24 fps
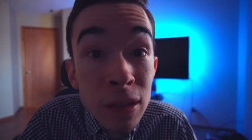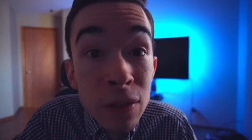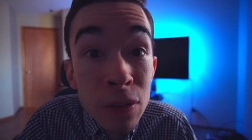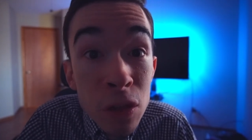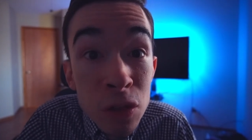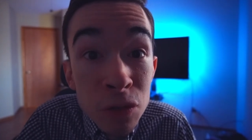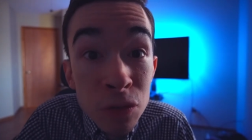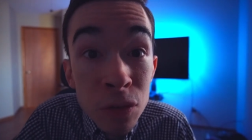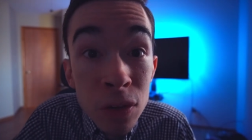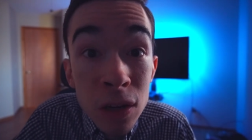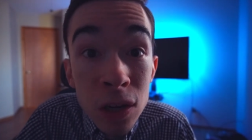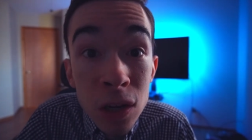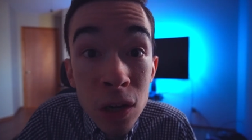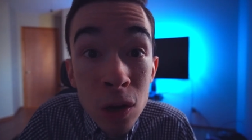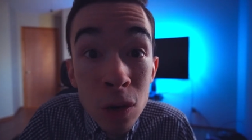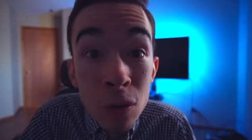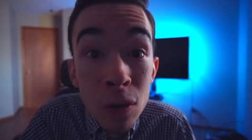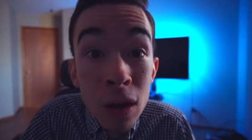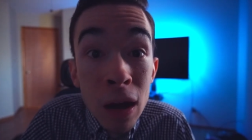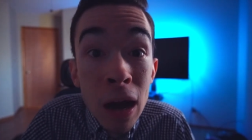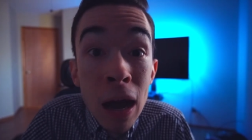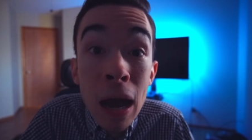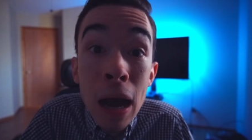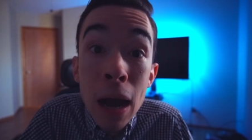in this video,
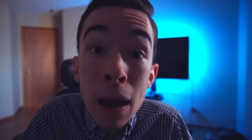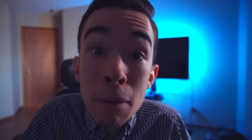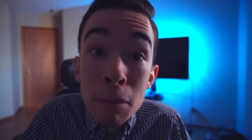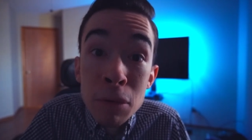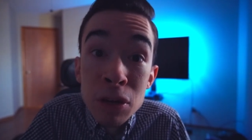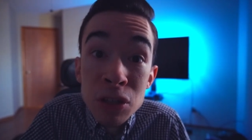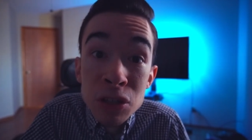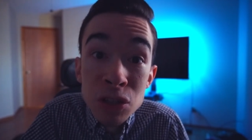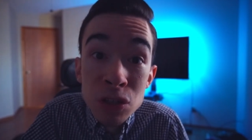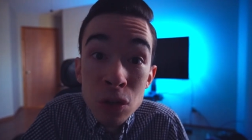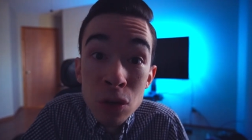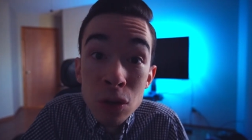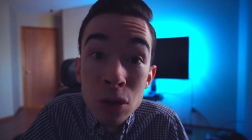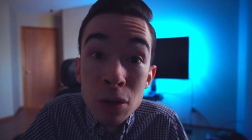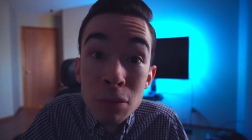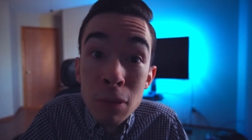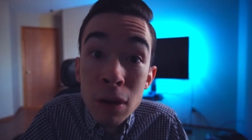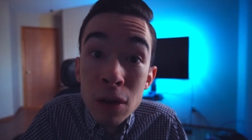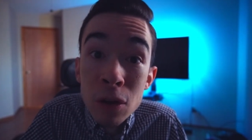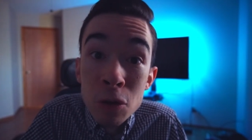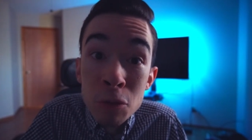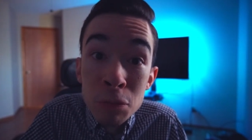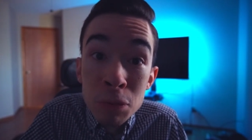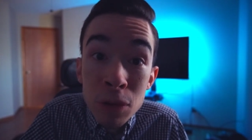I'm going to show you
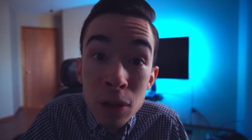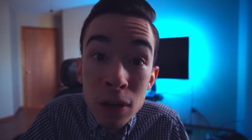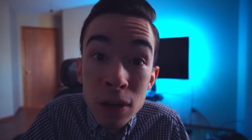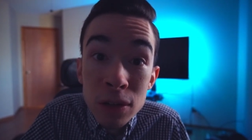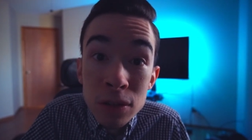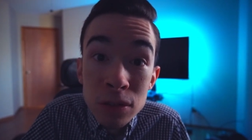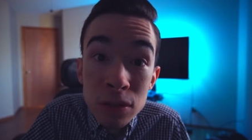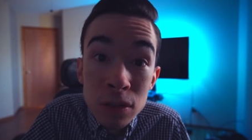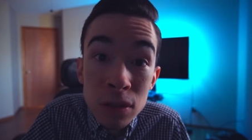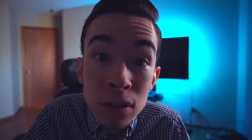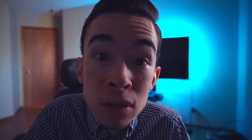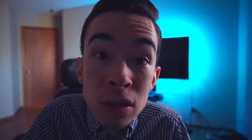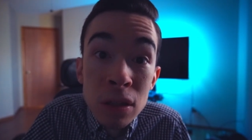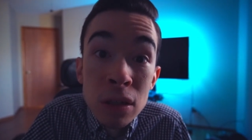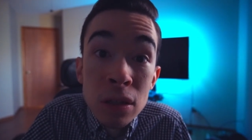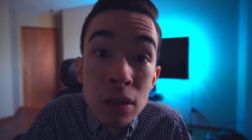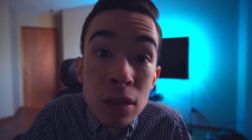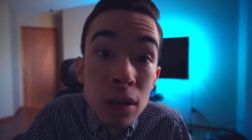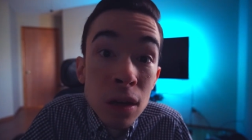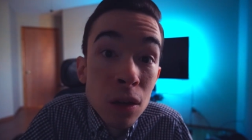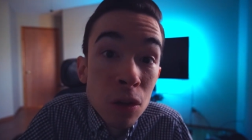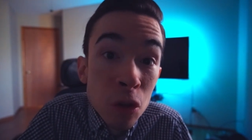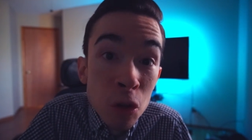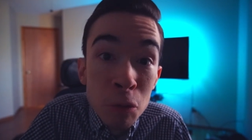my new place,
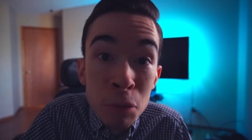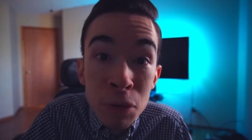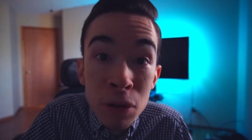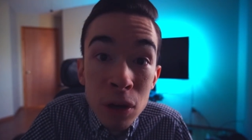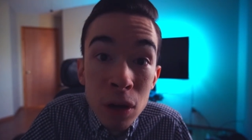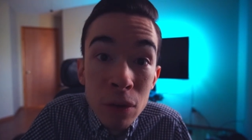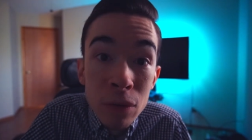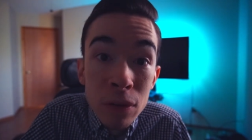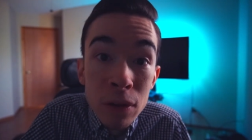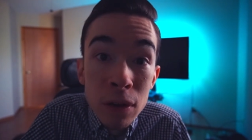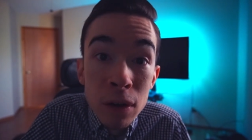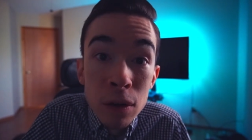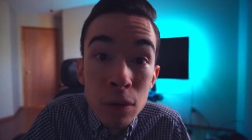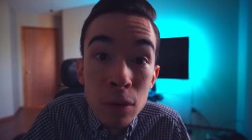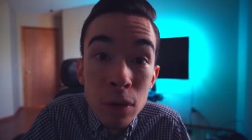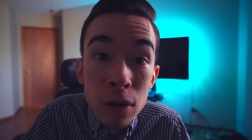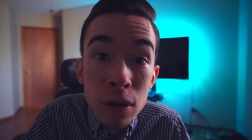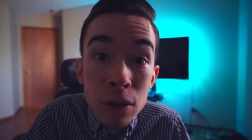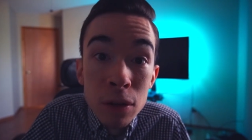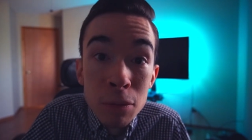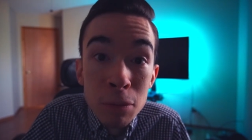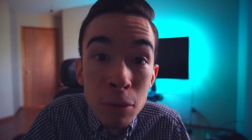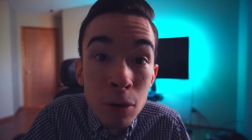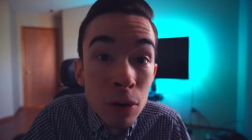a little bit of it
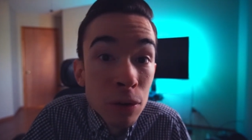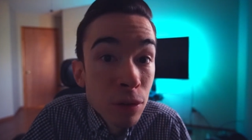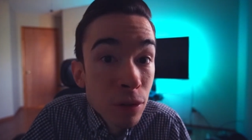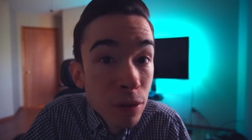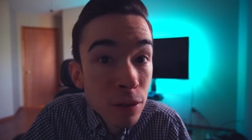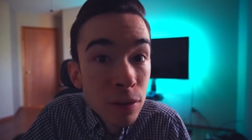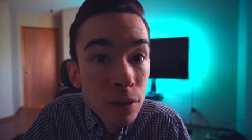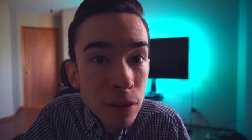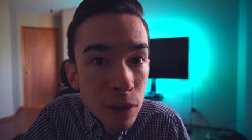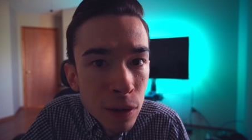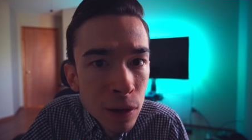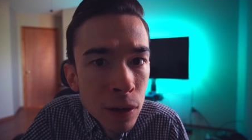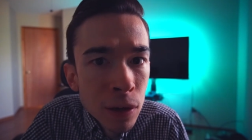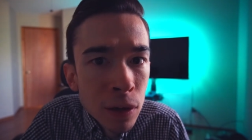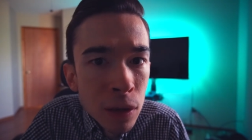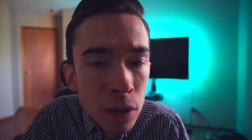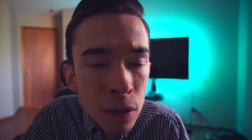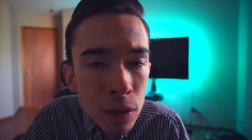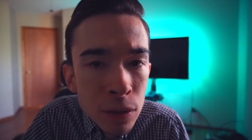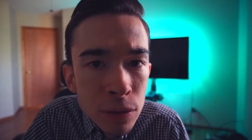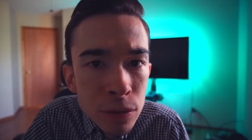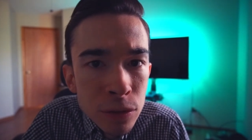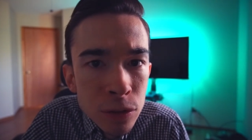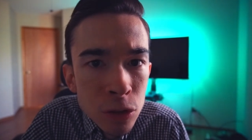anyway, the part that
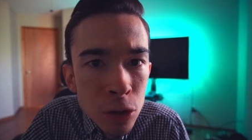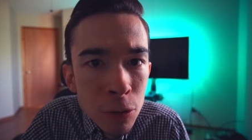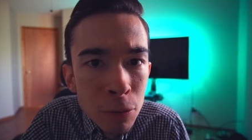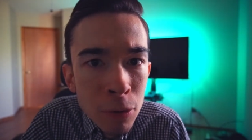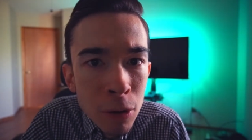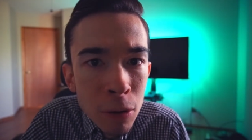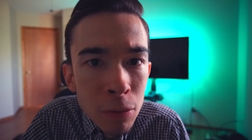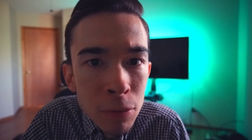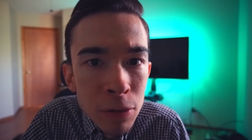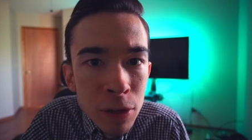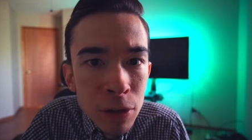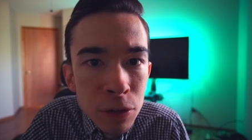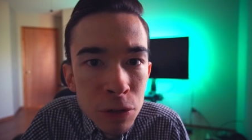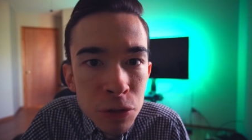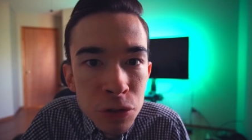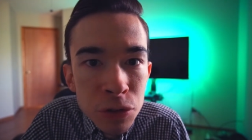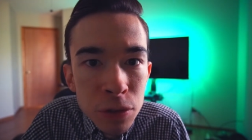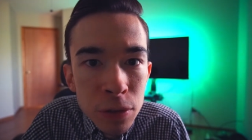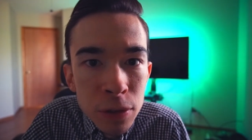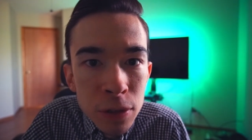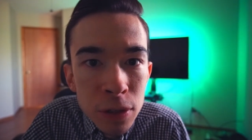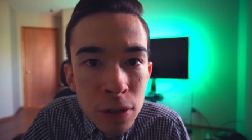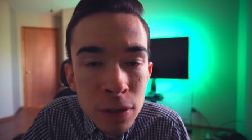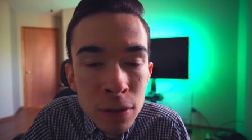you're probably
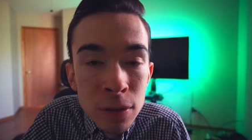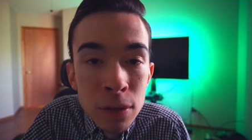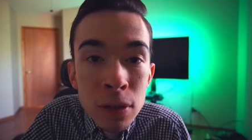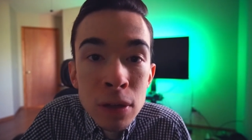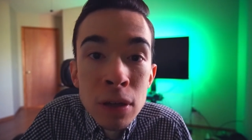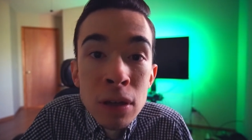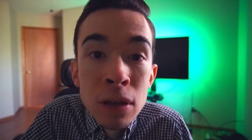interested in.